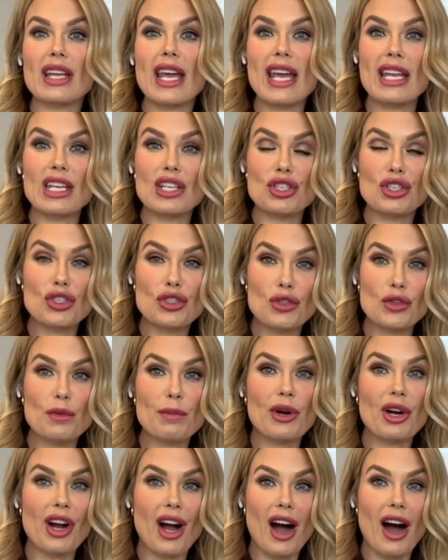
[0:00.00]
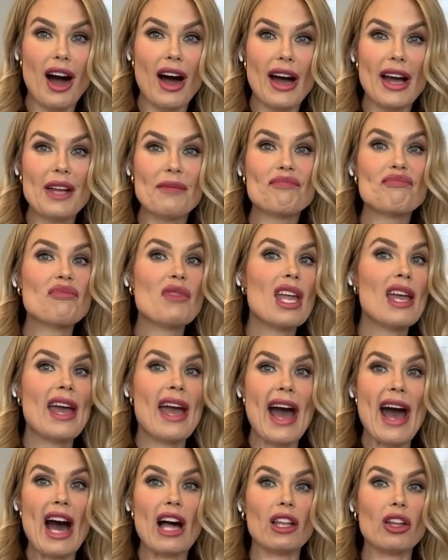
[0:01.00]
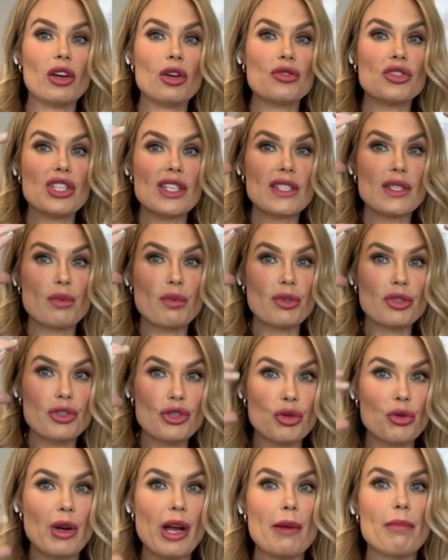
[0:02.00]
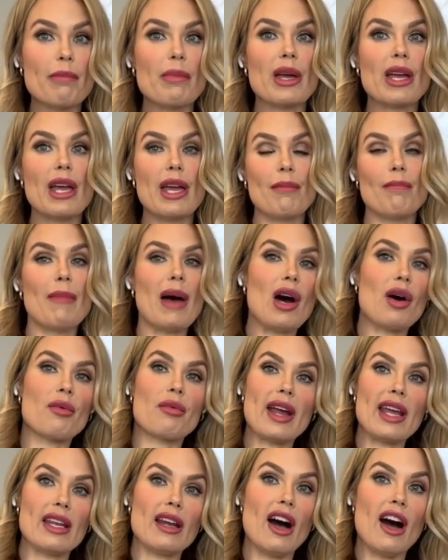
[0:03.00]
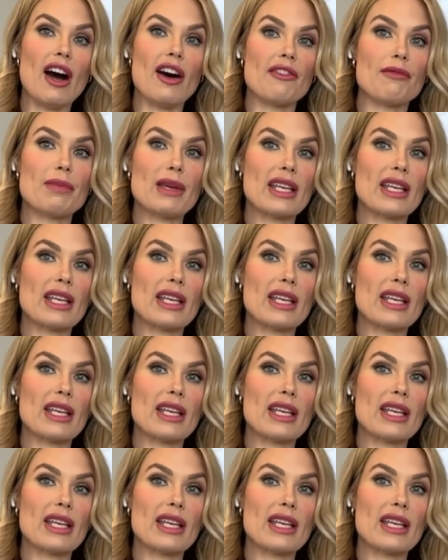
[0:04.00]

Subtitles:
and it's super hot, aloe just will drip and melt right off,